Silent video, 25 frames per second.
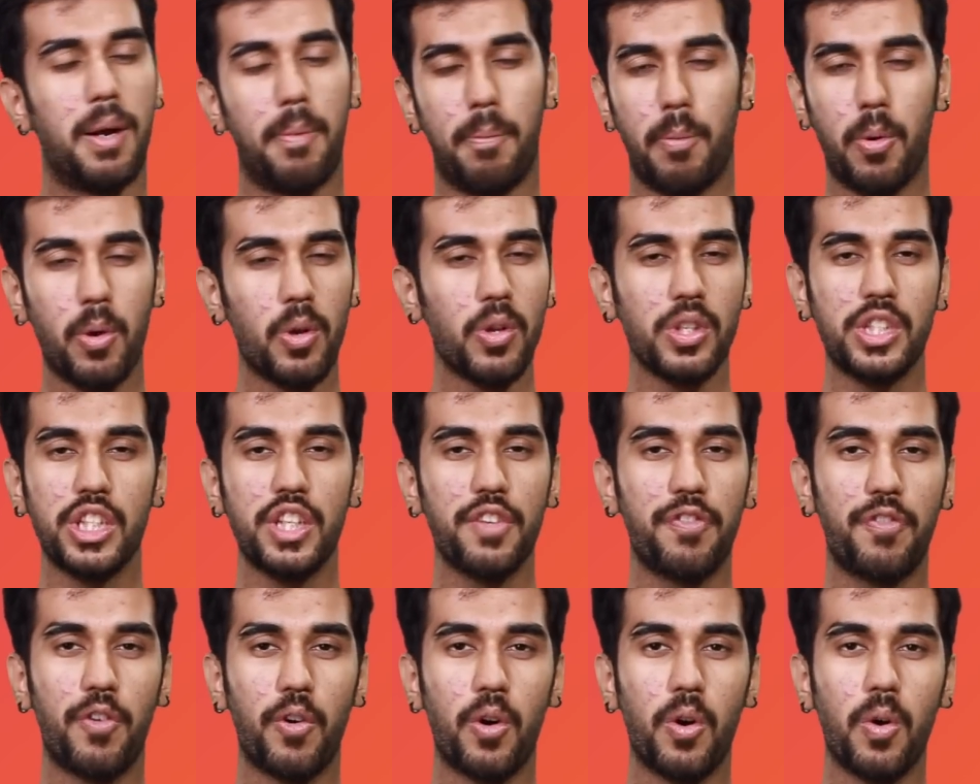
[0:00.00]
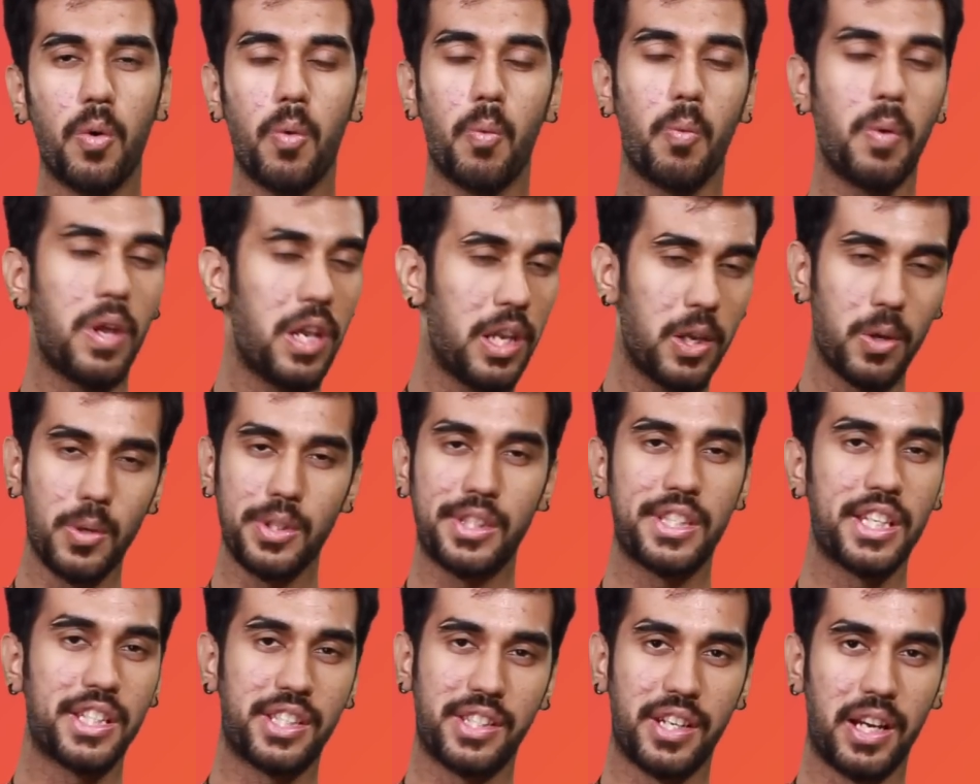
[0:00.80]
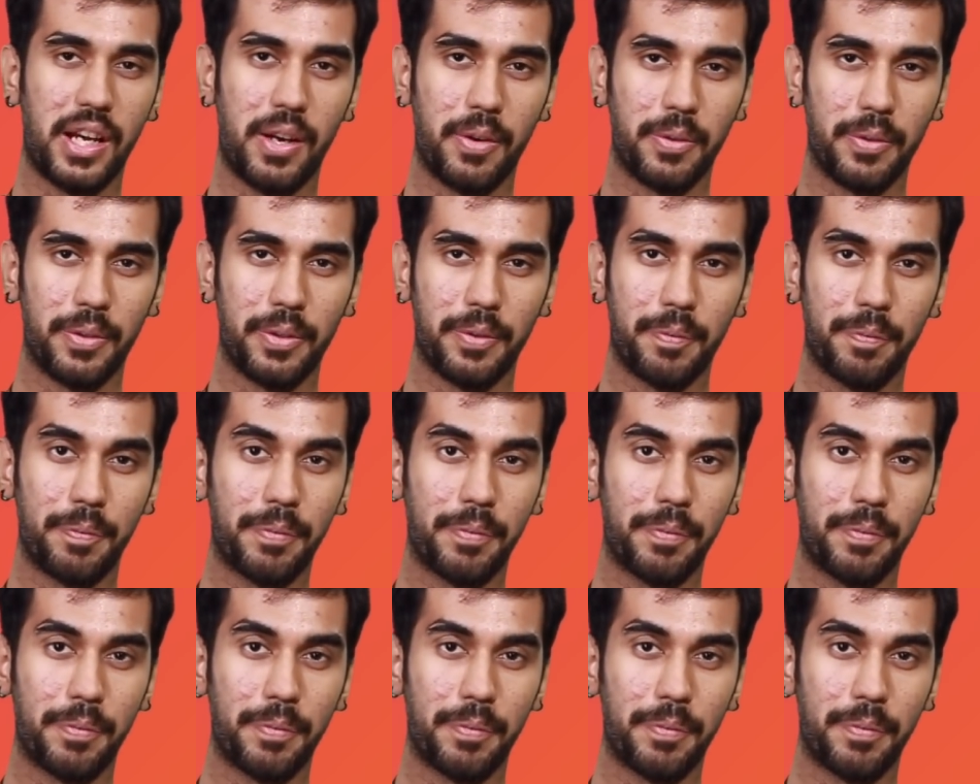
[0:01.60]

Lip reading: Moto G4 will lose this round.